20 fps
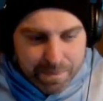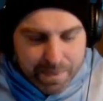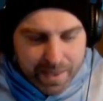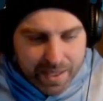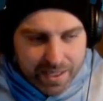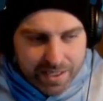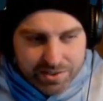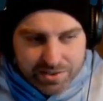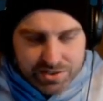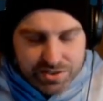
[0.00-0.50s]

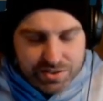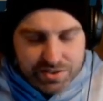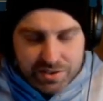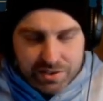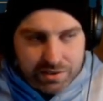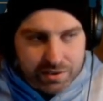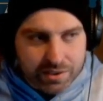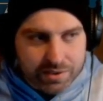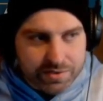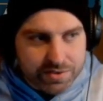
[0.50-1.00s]
it's still
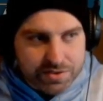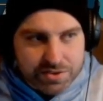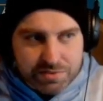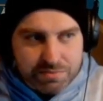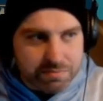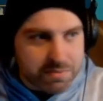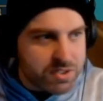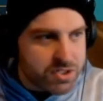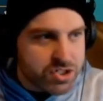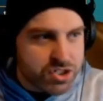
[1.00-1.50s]
on this
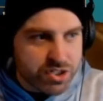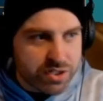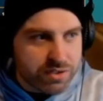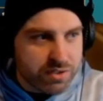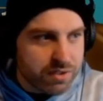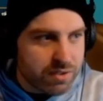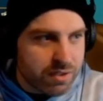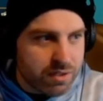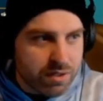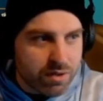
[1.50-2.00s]

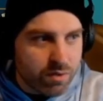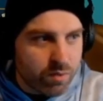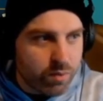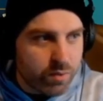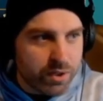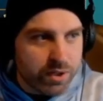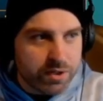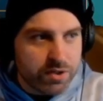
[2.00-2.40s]
mission where